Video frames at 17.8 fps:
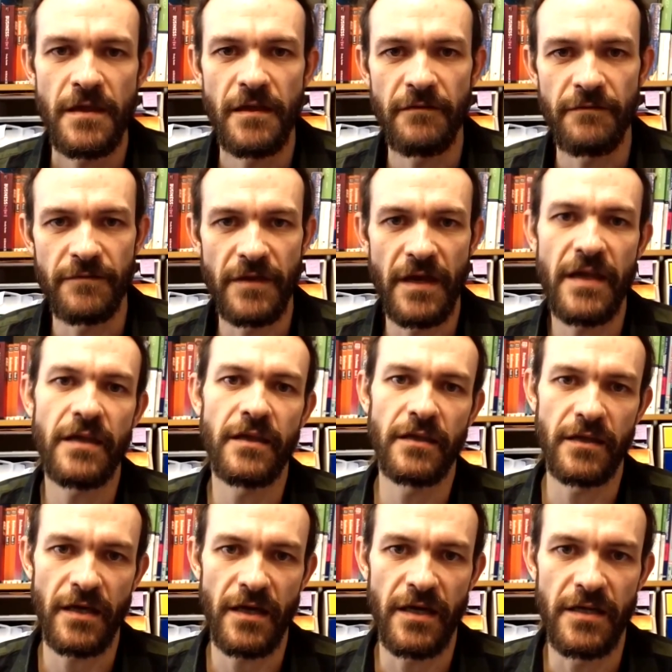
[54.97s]
if they
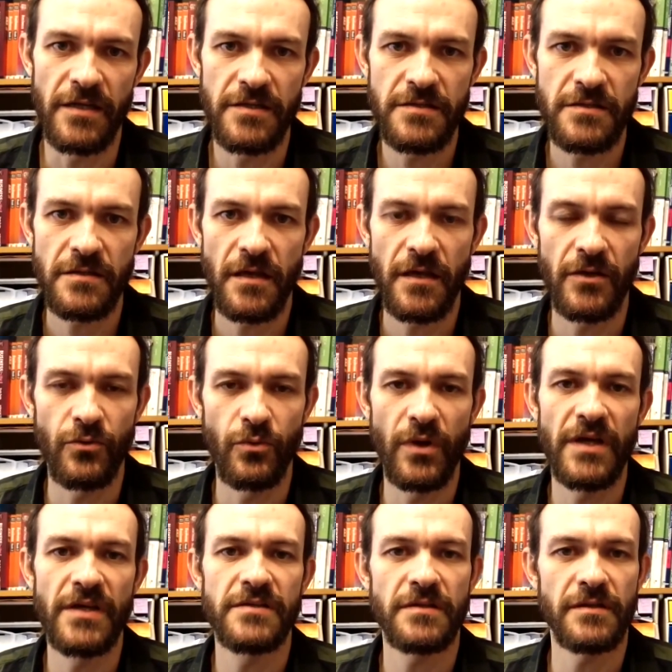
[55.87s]
engage
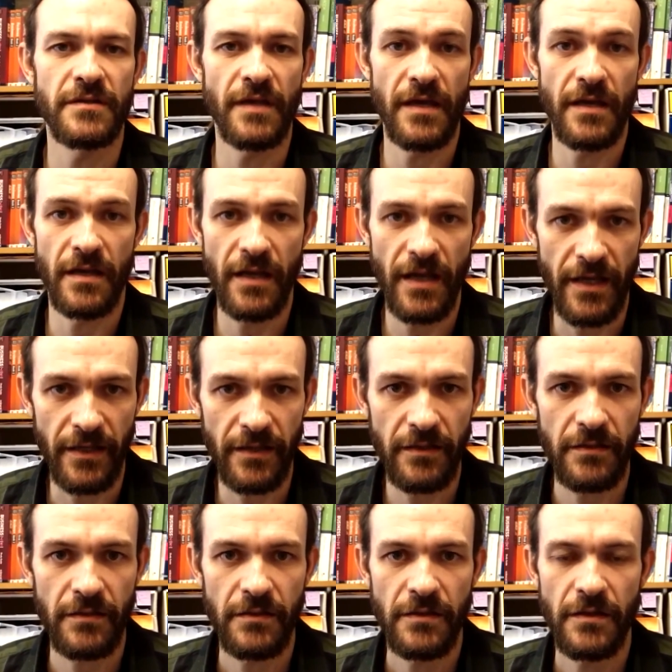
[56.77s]
in ways that they
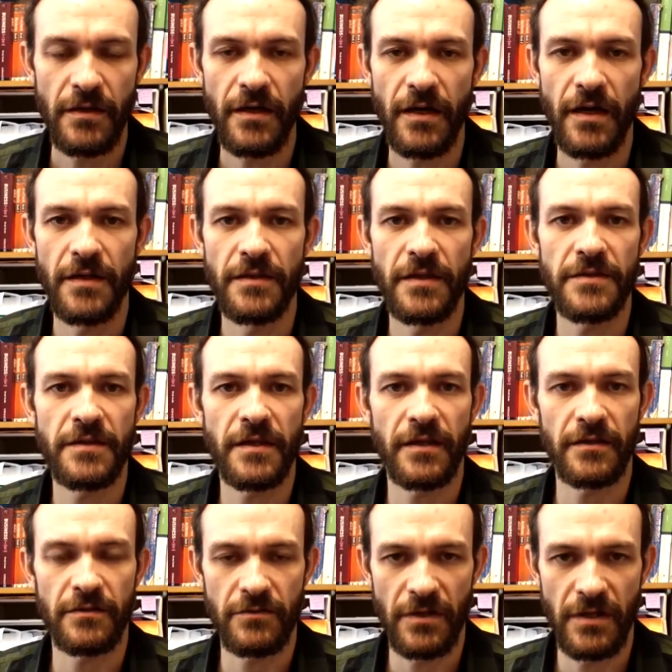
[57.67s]
like and that
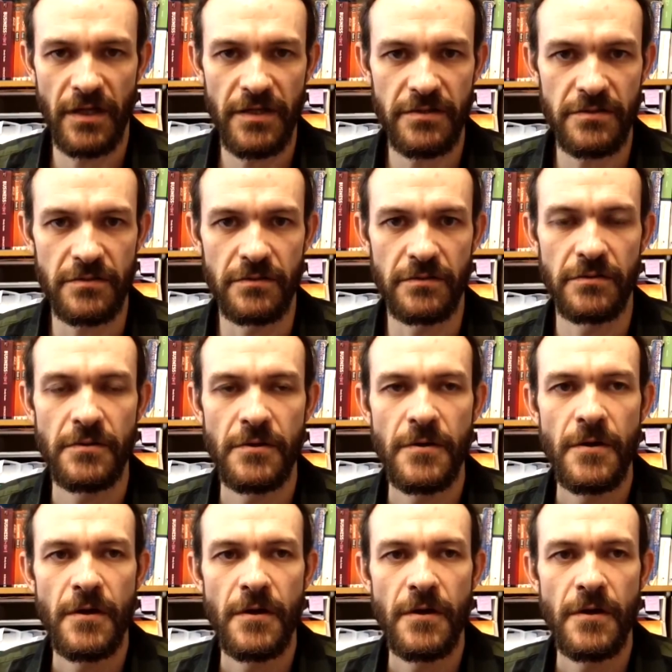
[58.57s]
they can relate to.